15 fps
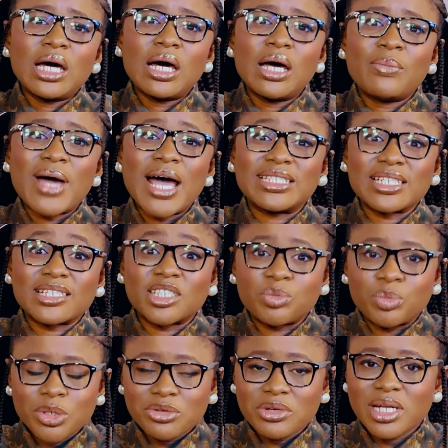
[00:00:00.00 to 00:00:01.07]
um, has
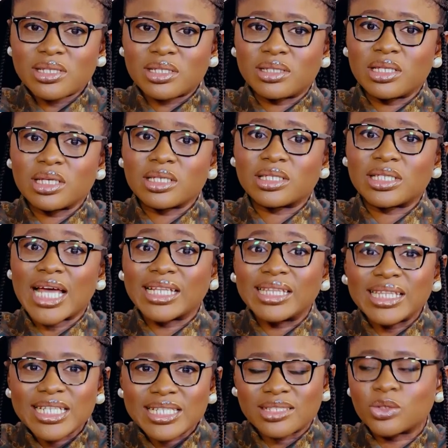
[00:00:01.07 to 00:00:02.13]
experienced this at
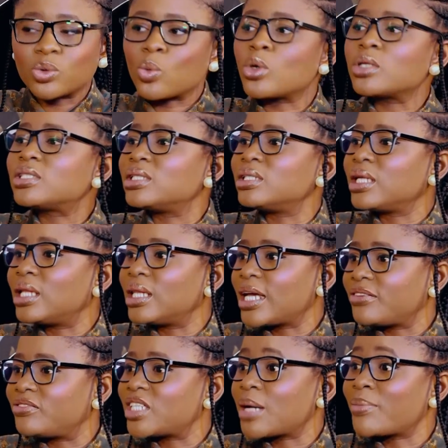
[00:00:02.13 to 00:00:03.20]
least once in their
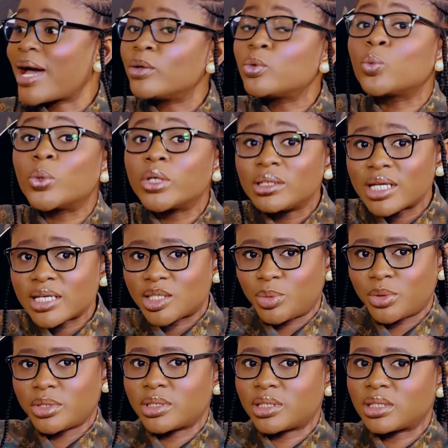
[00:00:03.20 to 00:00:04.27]
lifetime and will
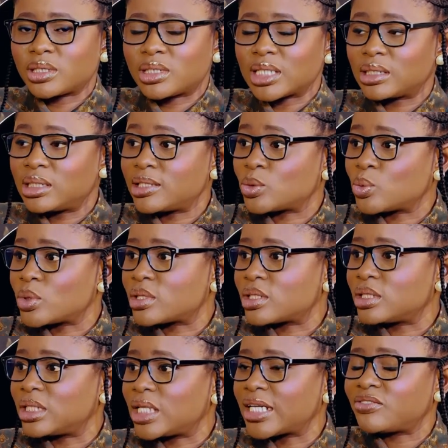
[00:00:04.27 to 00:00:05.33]
experience it at least
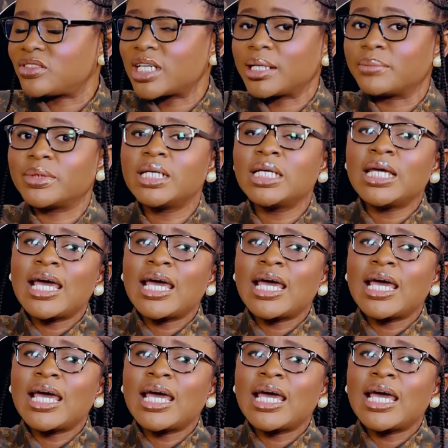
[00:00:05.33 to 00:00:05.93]
once in a lifetime.